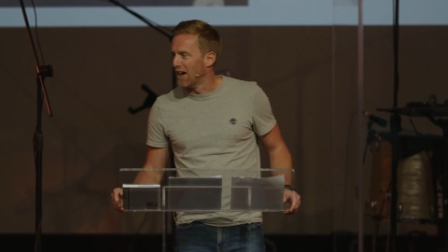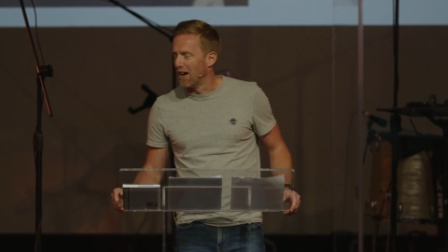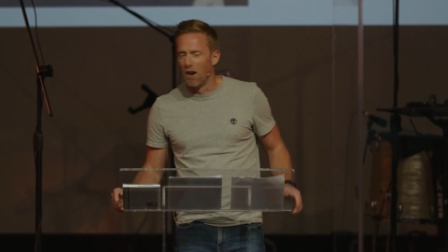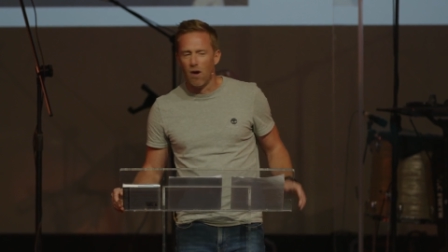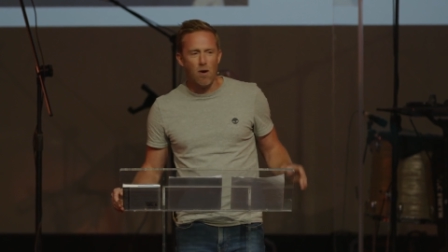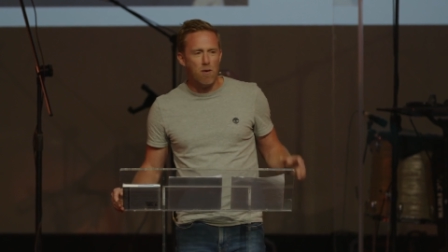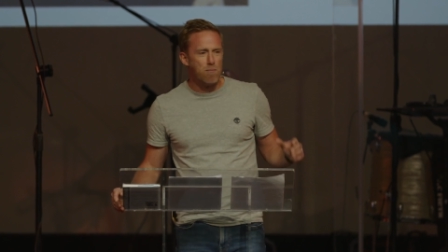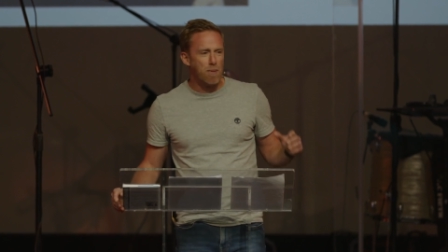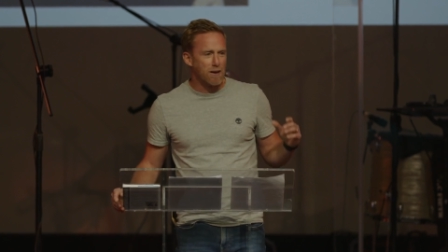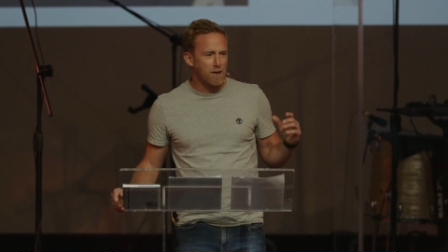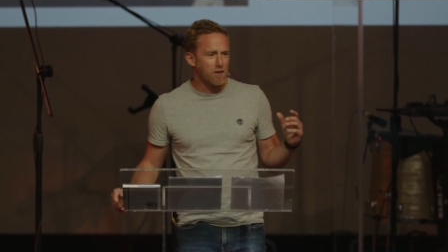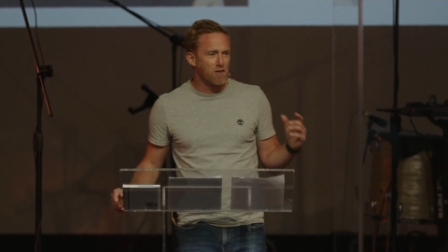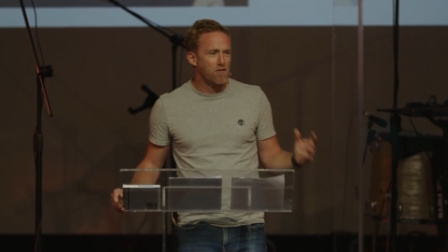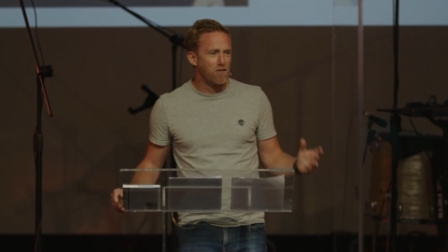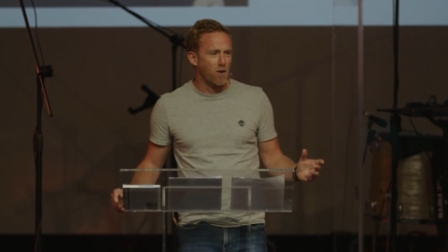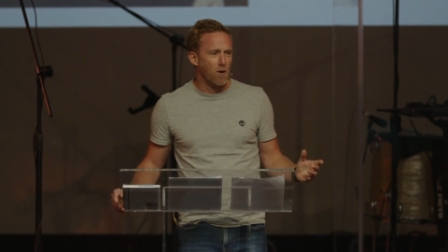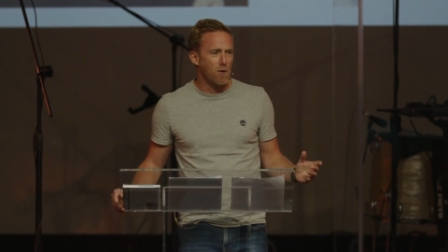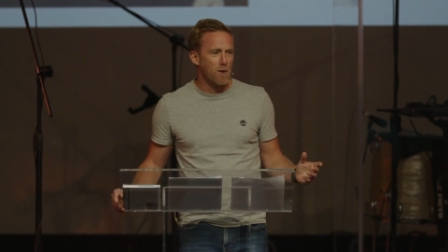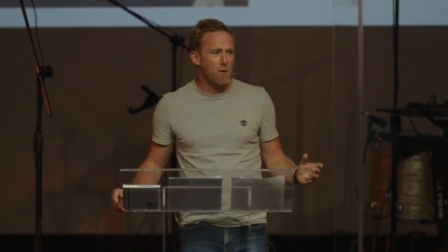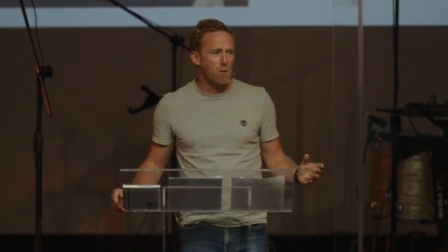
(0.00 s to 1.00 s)
And I went back the
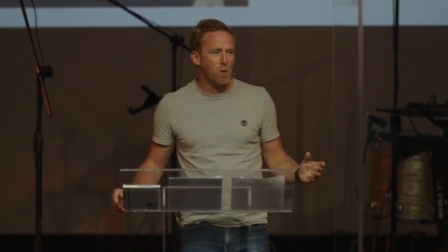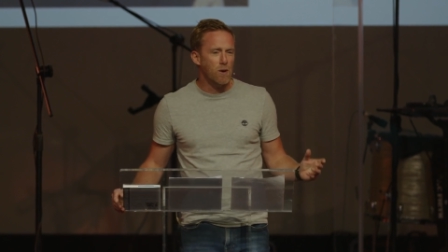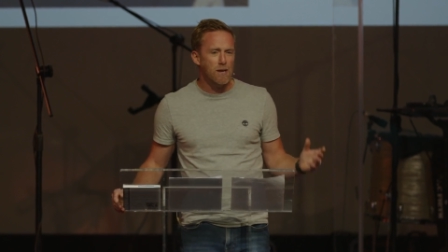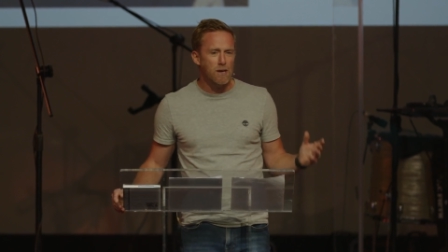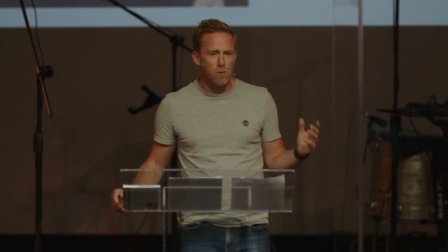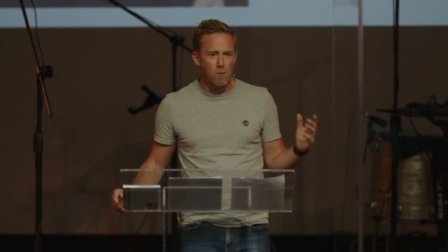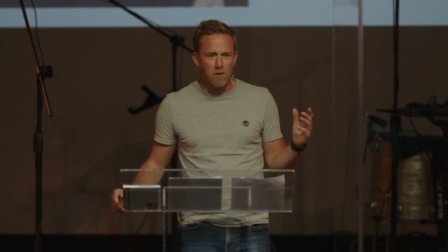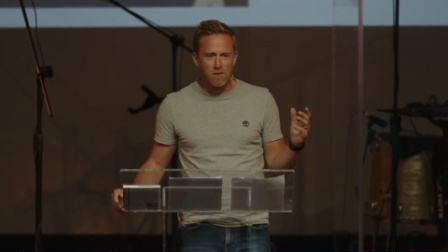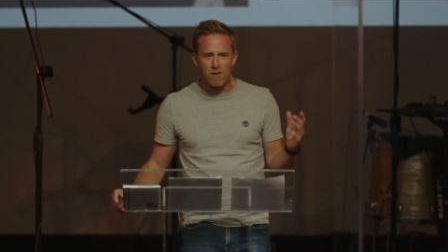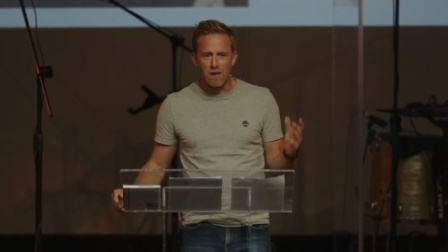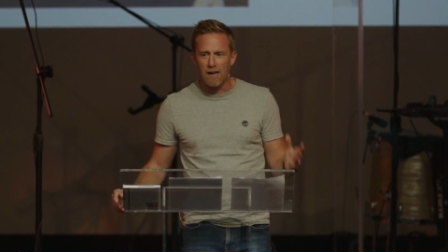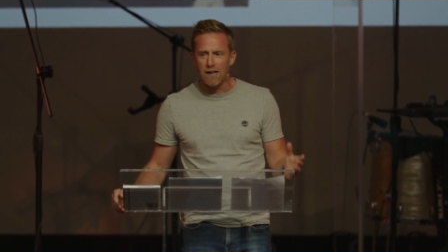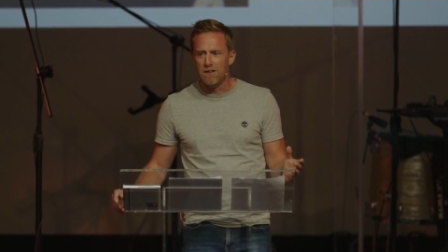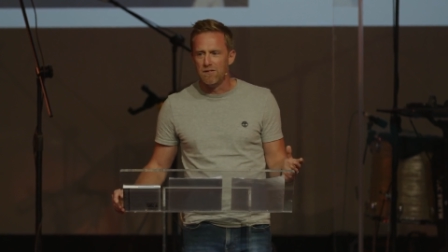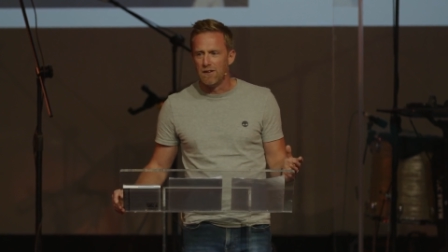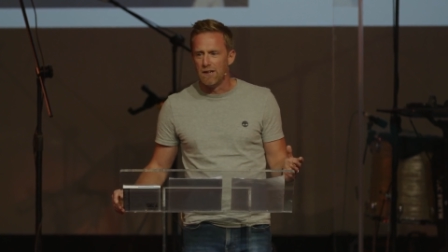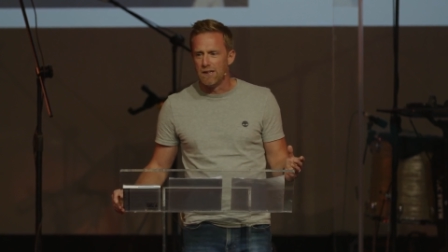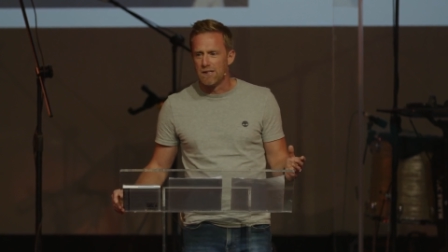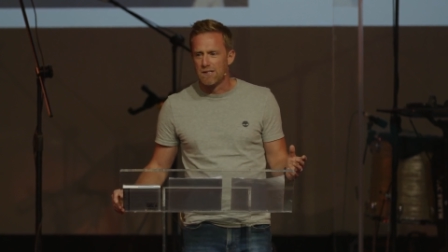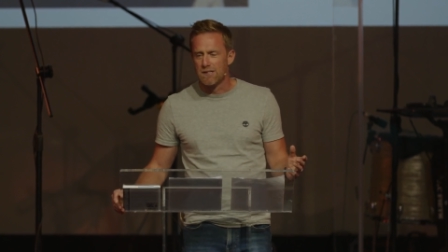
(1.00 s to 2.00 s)
following week with
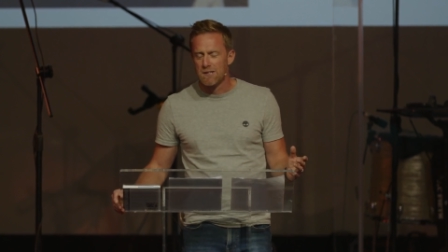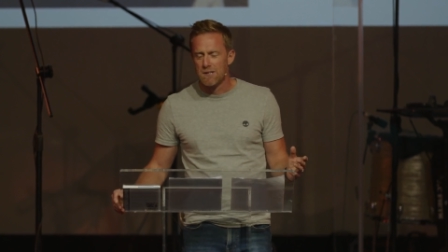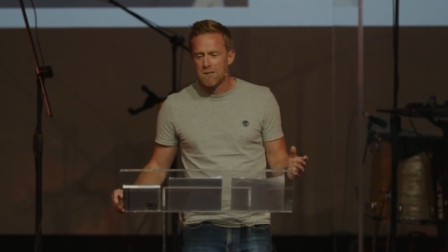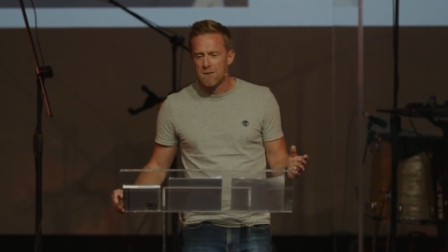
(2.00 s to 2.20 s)
David,